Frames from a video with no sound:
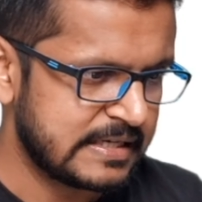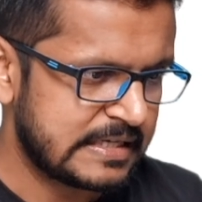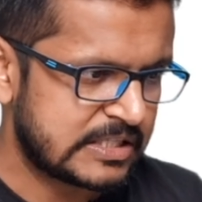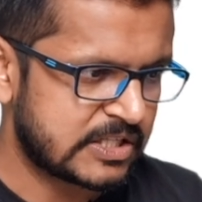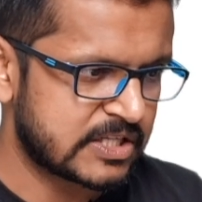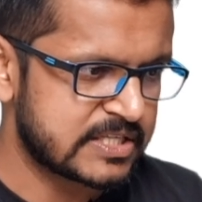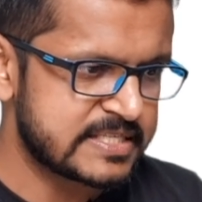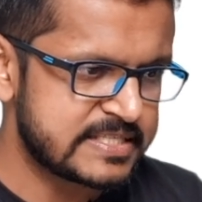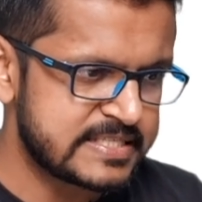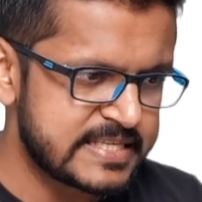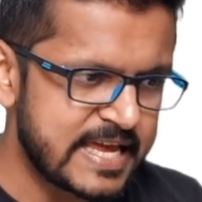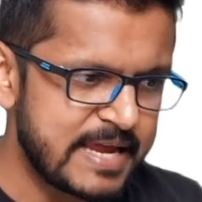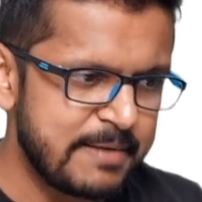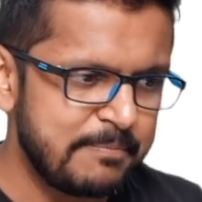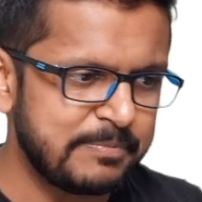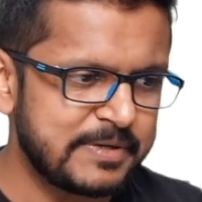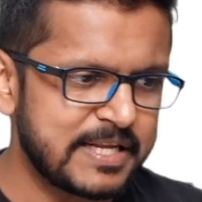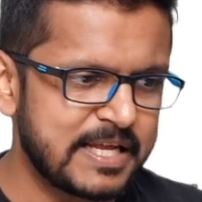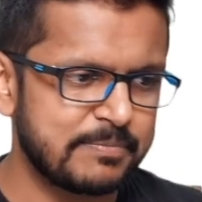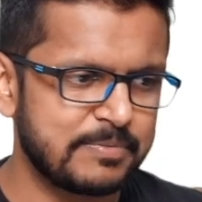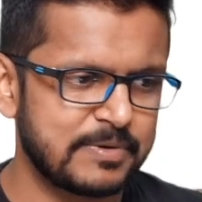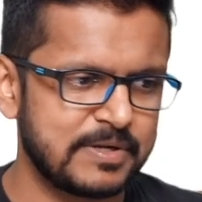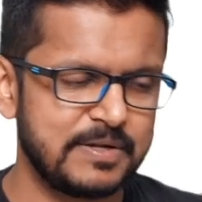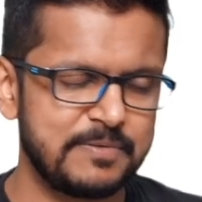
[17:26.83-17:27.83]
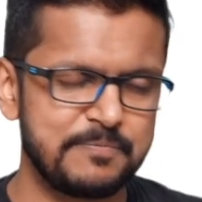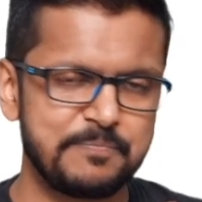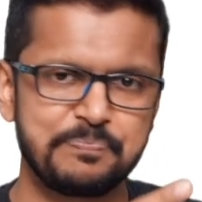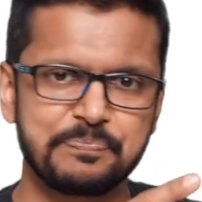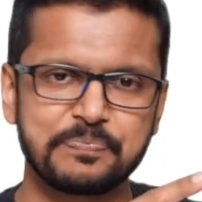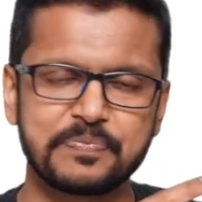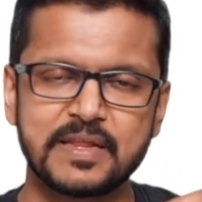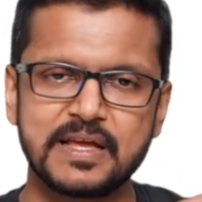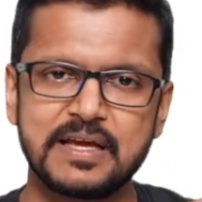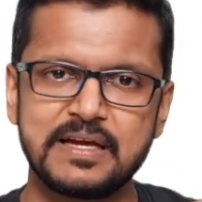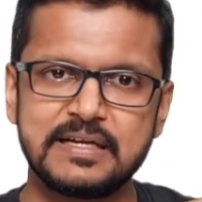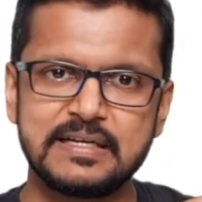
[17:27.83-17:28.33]
The same table,
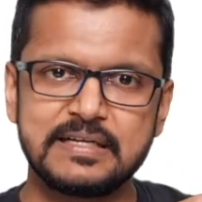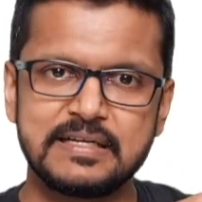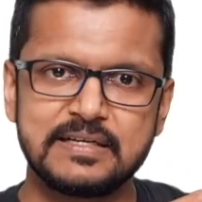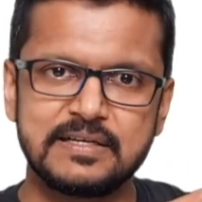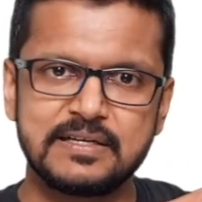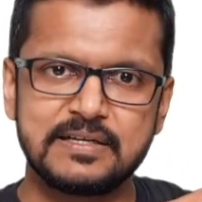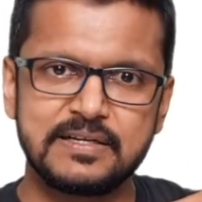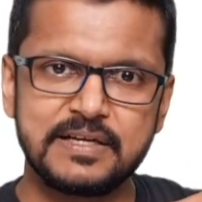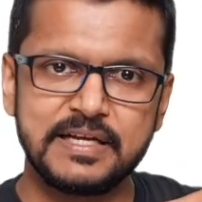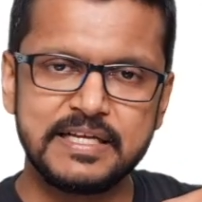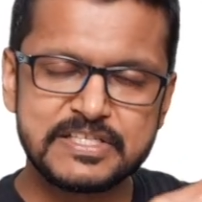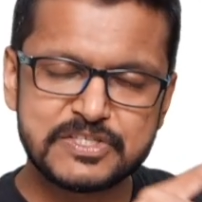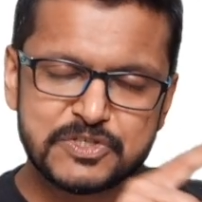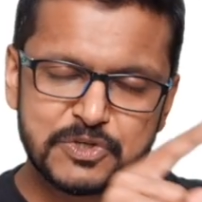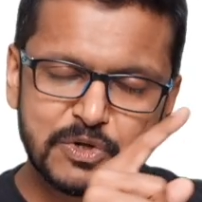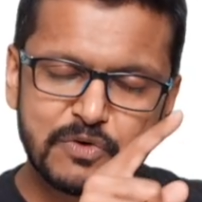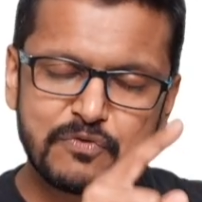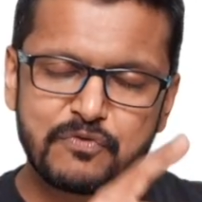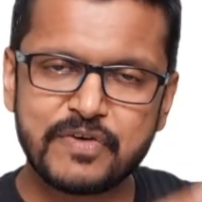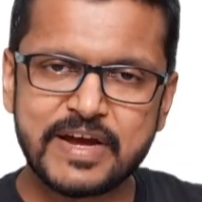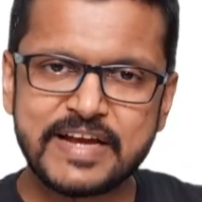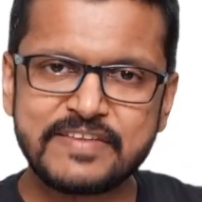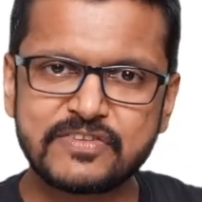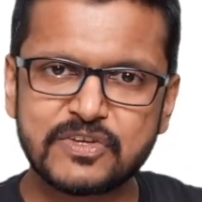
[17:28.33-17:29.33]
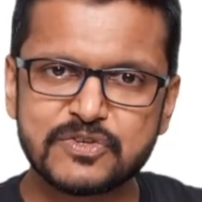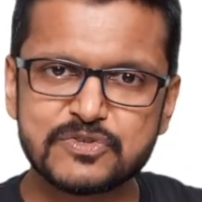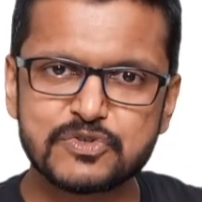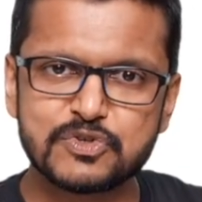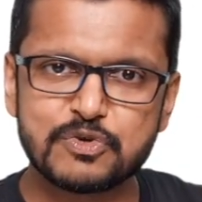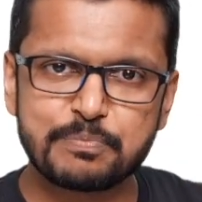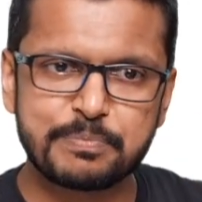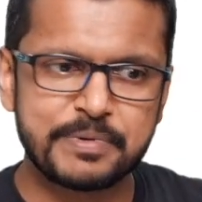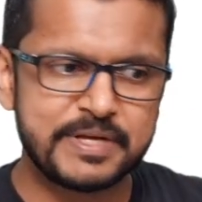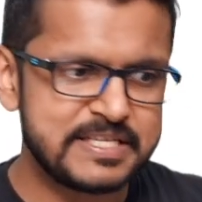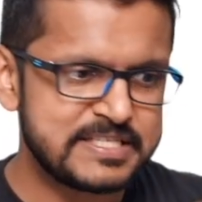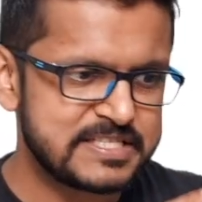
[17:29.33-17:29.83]
instead of 5,000
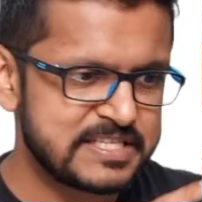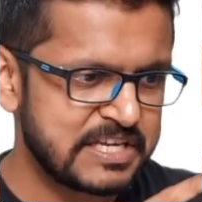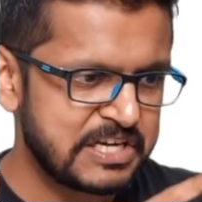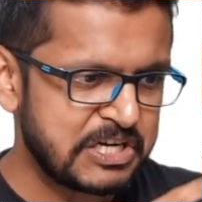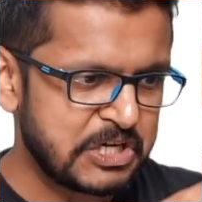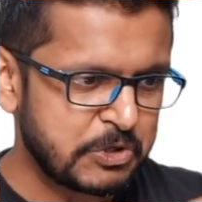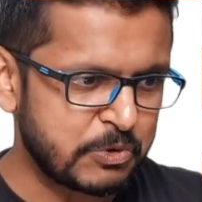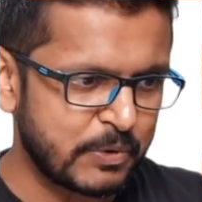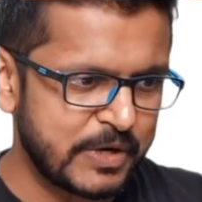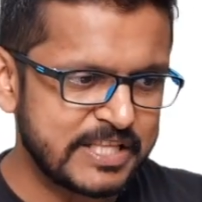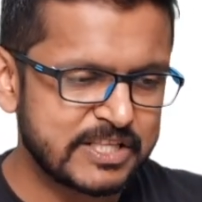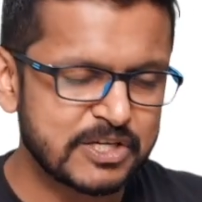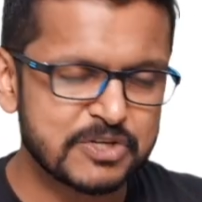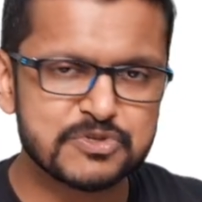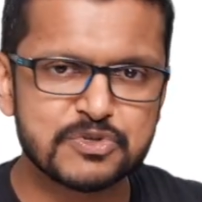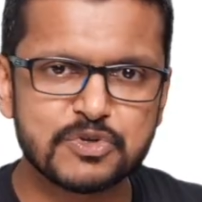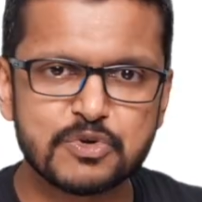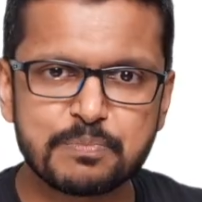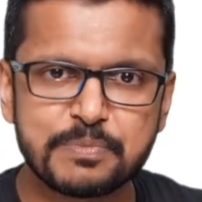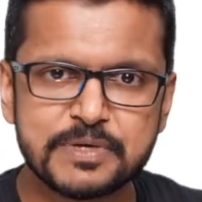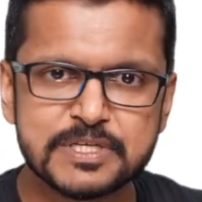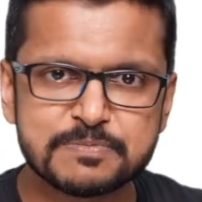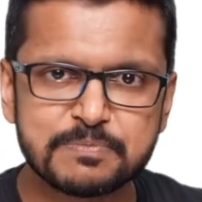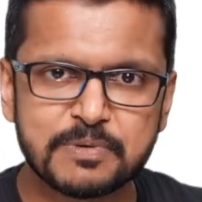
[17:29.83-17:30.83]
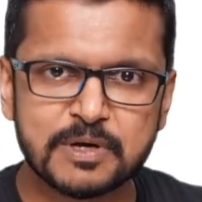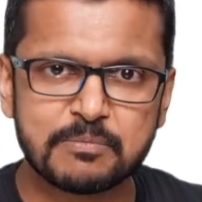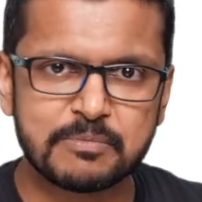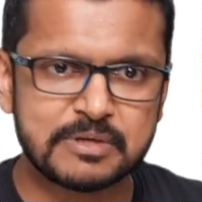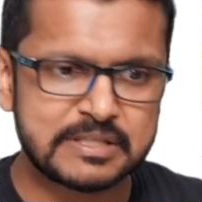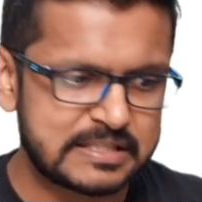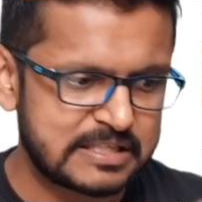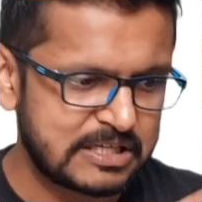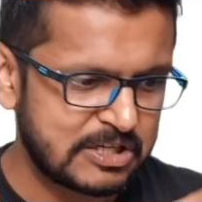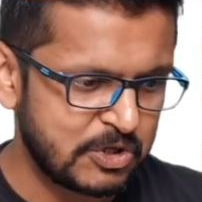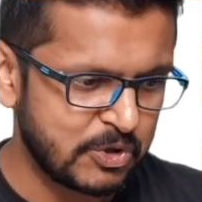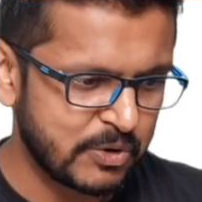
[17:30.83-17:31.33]
rupees, 20,000 rupees per month.